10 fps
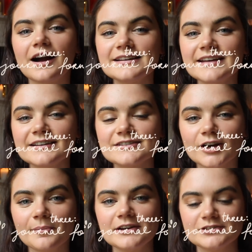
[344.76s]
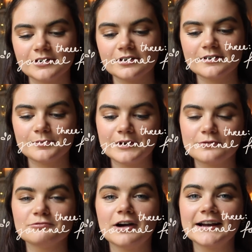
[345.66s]
I tend to start my journals
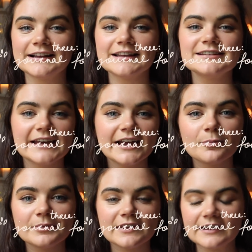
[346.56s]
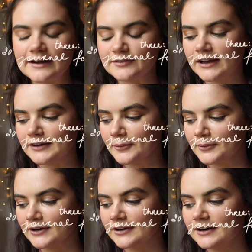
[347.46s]
with writing the day up in the left-hand
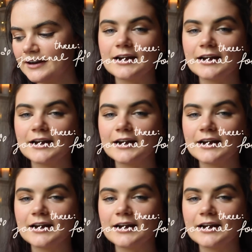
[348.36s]
corner.